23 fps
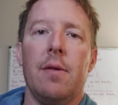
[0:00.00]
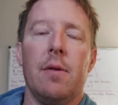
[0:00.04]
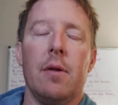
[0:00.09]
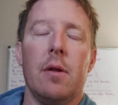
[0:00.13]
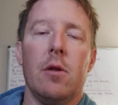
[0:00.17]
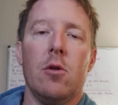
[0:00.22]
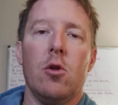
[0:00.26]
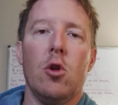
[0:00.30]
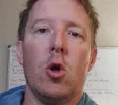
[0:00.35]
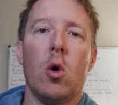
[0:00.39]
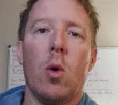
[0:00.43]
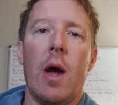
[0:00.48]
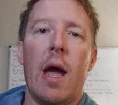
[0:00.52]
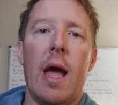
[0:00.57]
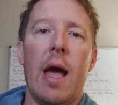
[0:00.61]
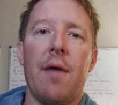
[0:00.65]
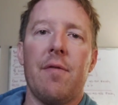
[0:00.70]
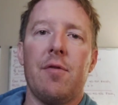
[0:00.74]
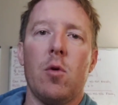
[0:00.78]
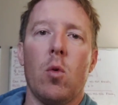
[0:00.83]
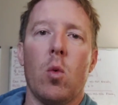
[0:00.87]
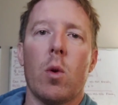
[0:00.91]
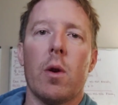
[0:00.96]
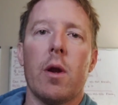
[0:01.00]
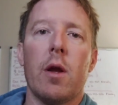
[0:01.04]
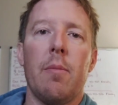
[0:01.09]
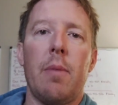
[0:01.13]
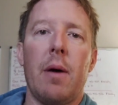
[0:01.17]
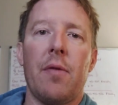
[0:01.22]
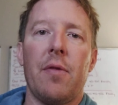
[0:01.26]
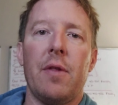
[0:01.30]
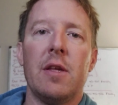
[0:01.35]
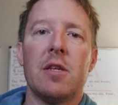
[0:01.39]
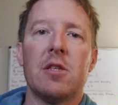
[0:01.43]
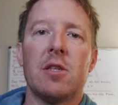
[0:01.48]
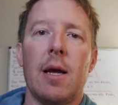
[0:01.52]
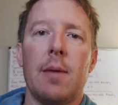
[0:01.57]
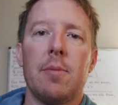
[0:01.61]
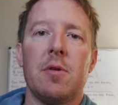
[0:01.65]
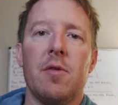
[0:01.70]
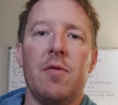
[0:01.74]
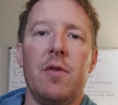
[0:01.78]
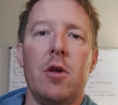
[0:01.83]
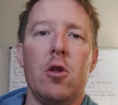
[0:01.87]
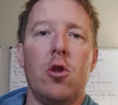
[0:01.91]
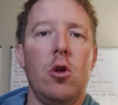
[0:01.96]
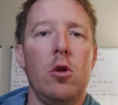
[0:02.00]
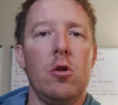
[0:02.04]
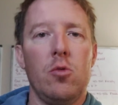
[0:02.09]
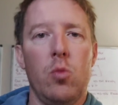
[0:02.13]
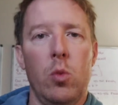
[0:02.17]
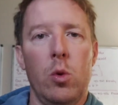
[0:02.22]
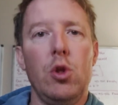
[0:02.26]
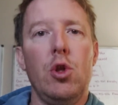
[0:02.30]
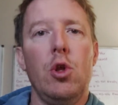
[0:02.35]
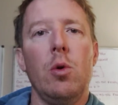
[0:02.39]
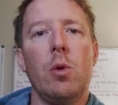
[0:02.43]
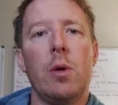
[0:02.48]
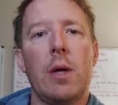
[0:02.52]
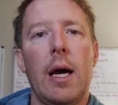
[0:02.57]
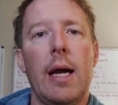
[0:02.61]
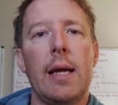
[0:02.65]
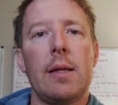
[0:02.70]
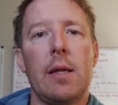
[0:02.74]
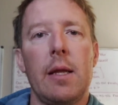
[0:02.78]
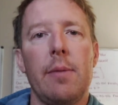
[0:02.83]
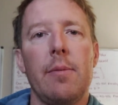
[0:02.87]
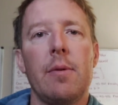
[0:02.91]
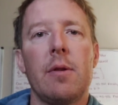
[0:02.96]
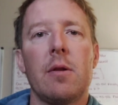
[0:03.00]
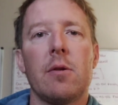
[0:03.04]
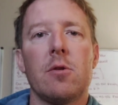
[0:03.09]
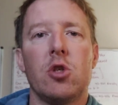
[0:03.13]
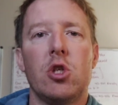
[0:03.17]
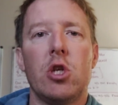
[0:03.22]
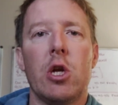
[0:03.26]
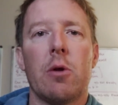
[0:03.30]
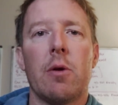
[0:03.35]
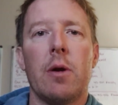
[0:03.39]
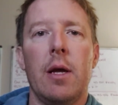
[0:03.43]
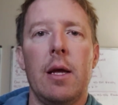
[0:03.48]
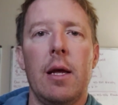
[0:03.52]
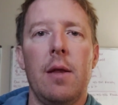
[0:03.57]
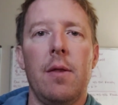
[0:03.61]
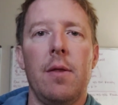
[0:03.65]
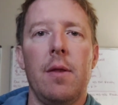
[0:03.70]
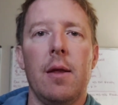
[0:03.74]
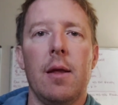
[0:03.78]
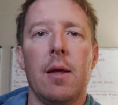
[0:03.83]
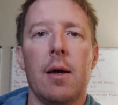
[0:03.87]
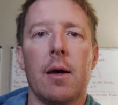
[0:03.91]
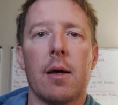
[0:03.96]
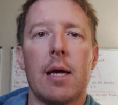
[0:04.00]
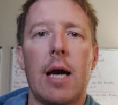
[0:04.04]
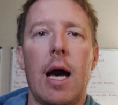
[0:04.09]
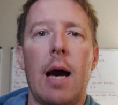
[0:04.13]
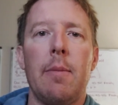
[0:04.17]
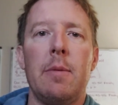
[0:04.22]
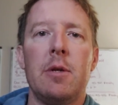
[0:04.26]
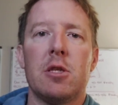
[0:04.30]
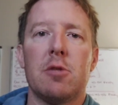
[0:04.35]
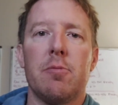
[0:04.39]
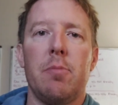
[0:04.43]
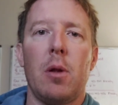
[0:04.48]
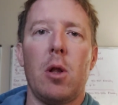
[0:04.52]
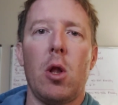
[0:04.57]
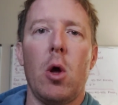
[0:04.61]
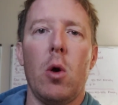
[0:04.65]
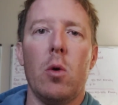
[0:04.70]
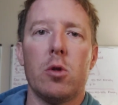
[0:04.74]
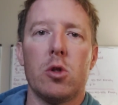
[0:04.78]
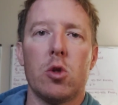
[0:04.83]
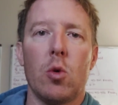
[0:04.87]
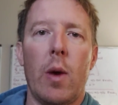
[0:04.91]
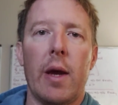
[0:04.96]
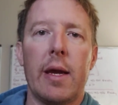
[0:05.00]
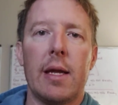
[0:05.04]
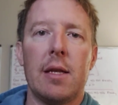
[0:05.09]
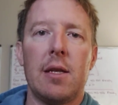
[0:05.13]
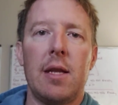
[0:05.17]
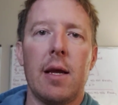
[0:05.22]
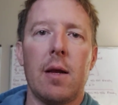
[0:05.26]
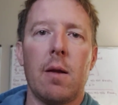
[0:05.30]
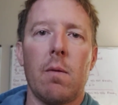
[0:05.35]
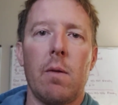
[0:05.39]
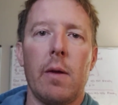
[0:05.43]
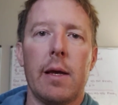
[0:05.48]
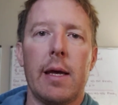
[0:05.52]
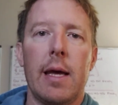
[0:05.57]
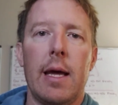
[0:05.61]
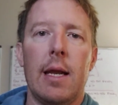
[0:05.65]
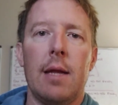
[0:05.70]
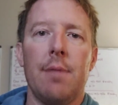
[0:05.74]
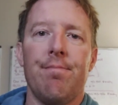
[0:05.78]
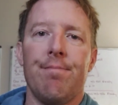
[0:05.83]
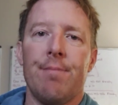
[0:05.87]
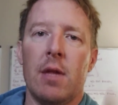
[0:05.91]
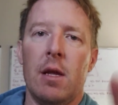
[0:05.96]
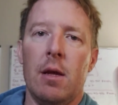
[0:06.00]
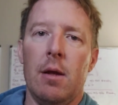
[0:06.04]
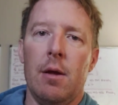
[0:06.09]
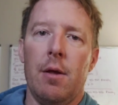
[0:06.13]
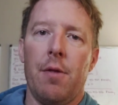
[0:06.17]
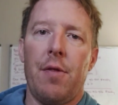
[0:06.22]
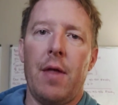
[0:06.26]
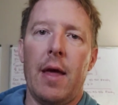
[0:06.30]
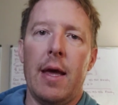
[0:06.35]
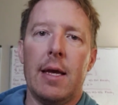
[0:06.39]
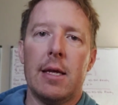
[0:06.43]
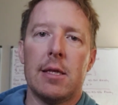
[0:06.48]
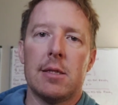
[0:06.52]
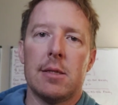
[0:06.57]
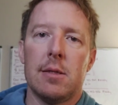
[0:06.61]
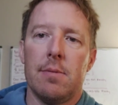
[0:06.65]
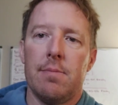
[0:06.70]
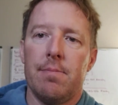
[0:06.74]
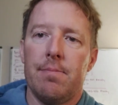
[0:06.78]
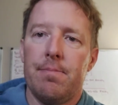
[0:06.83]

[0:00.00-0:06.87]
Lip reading: you don't have to worry about these types of issues, would you kindly share it in the comments below so I could take a look at it? Thanks.